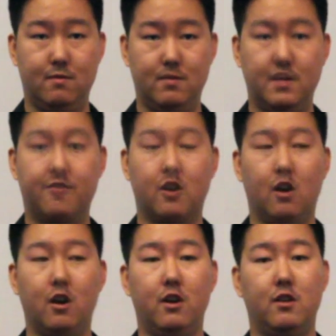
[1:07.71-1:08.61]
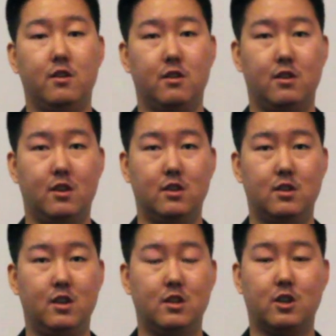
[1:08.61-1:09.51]
Jeff Khan, he,
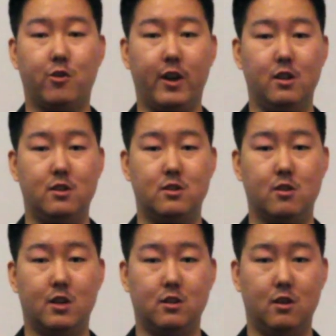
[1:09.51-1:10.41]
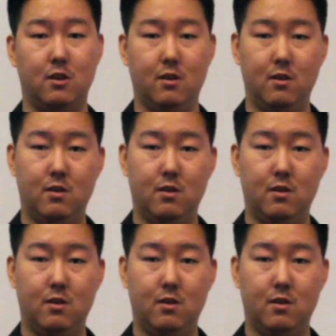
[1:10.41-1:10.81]
he's a great instructor.